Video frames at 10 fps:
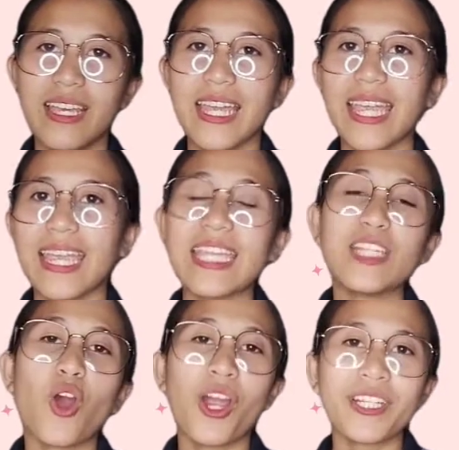In
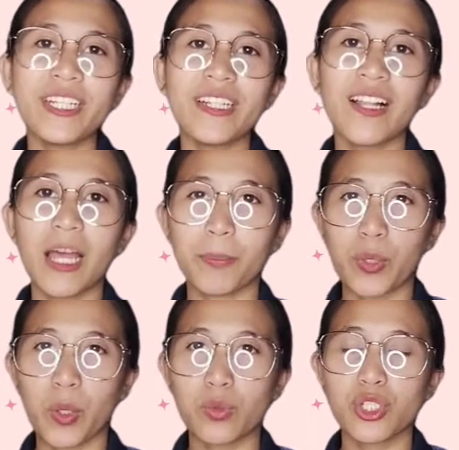ordinal
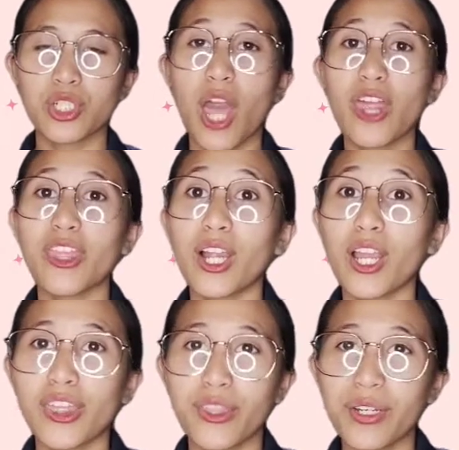approach, there are
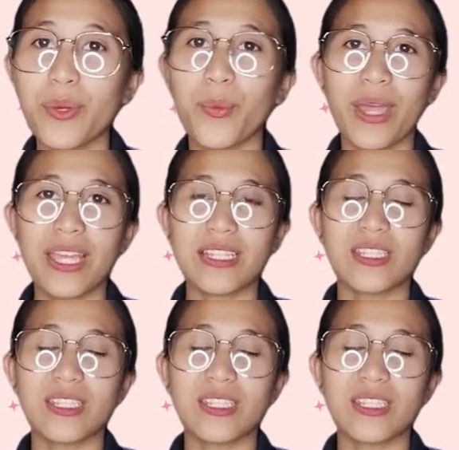3 ways